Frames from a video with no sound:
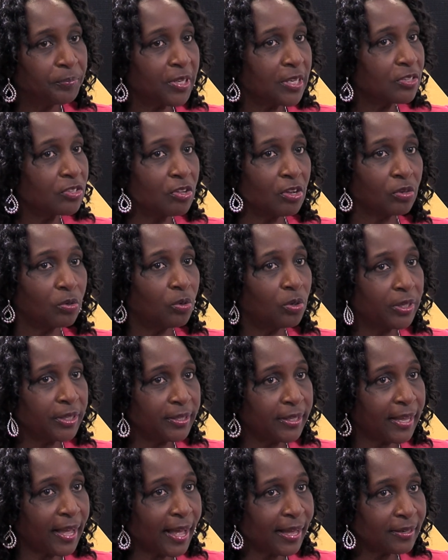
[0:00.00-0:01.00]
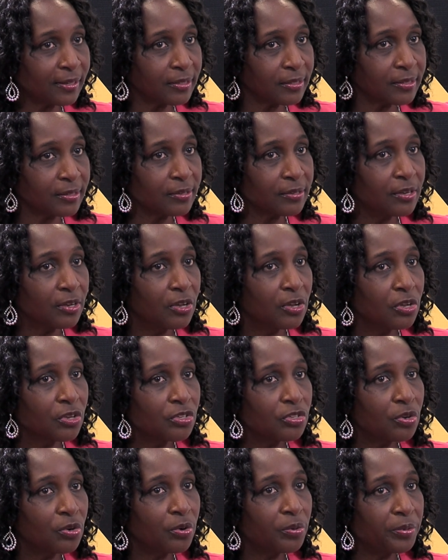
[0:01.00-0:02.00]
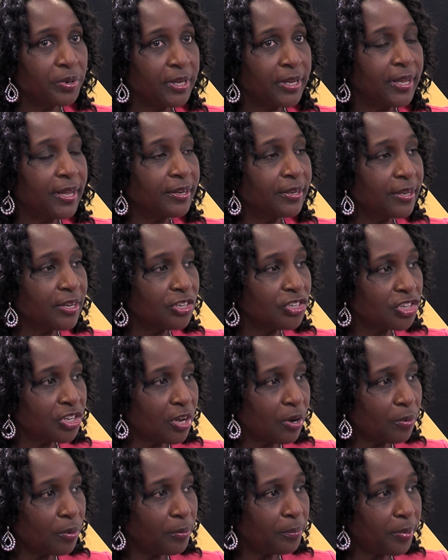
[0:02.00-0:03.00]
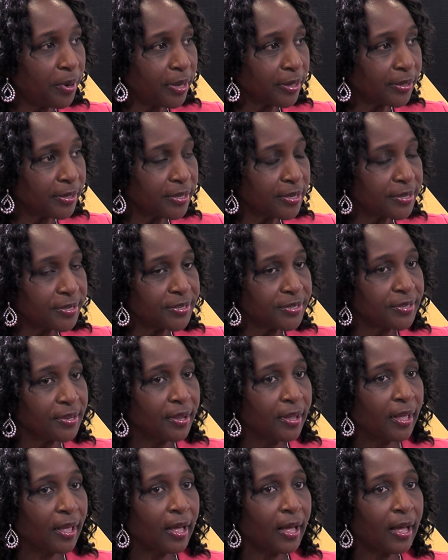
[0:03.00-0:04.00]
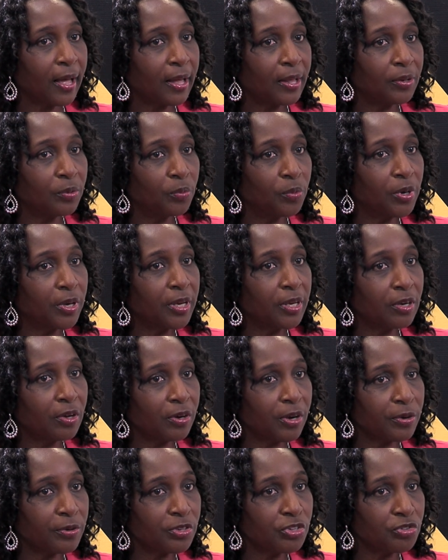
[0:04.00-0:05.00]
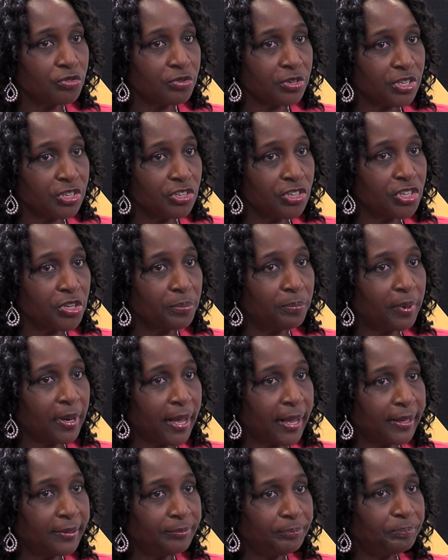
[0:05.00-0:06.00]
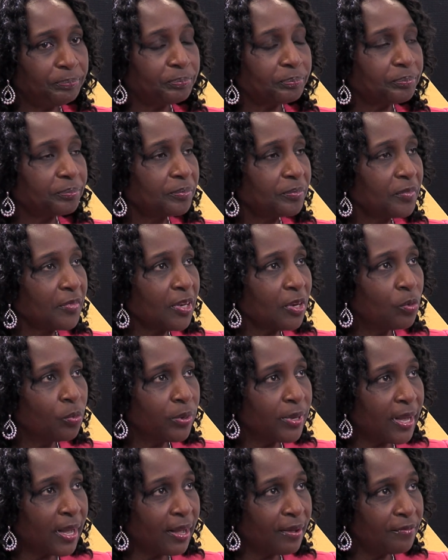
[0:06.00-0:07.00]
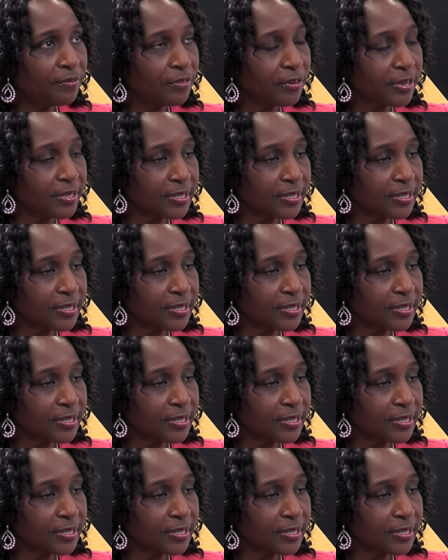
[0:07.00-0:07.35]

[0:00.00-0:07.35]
It's not only the adults. So really engaging our partners and working on our strategic plan, we have, for